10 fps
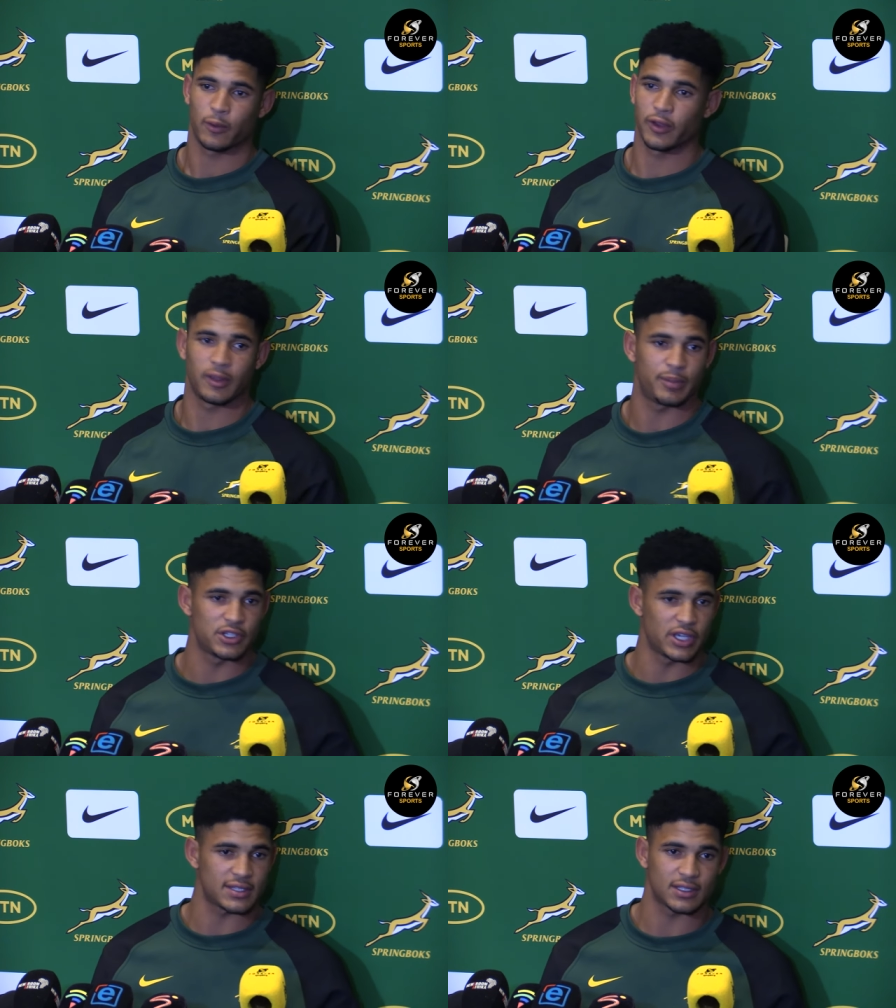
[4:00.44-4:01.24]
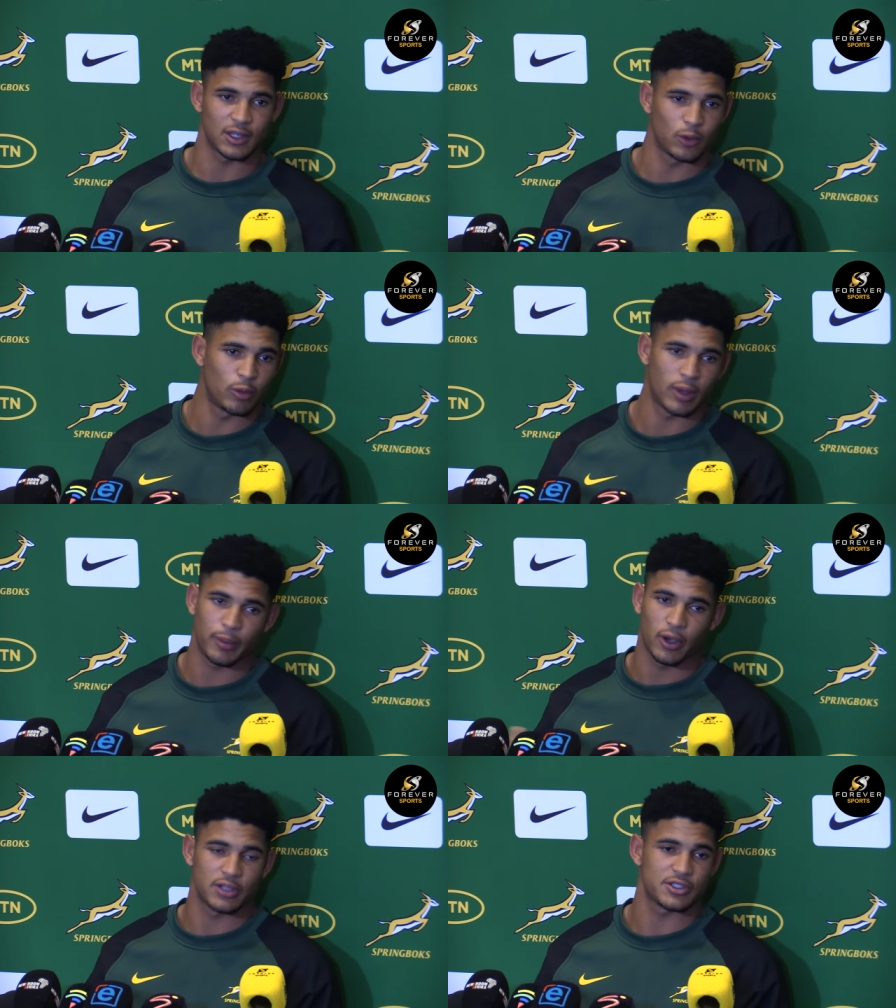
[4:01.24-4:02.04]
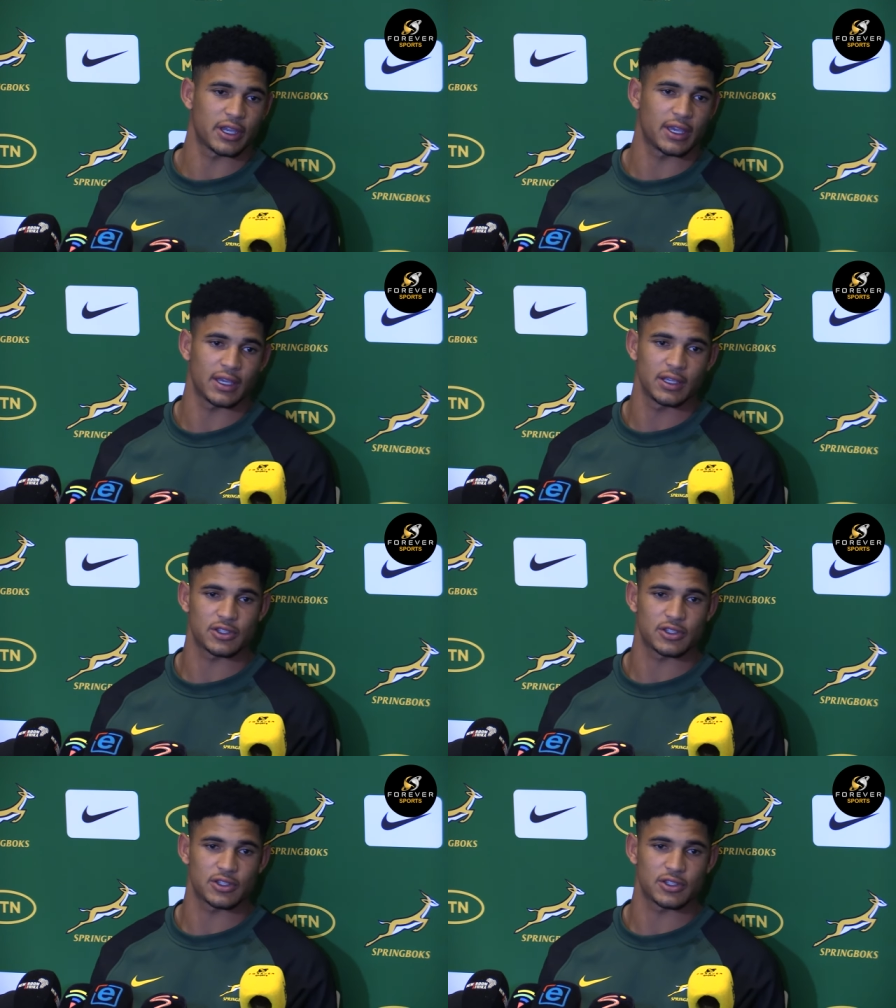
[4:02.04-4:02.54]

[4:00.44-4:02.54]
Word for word: Whether it be Jesse in the warm-up or Handre kicking.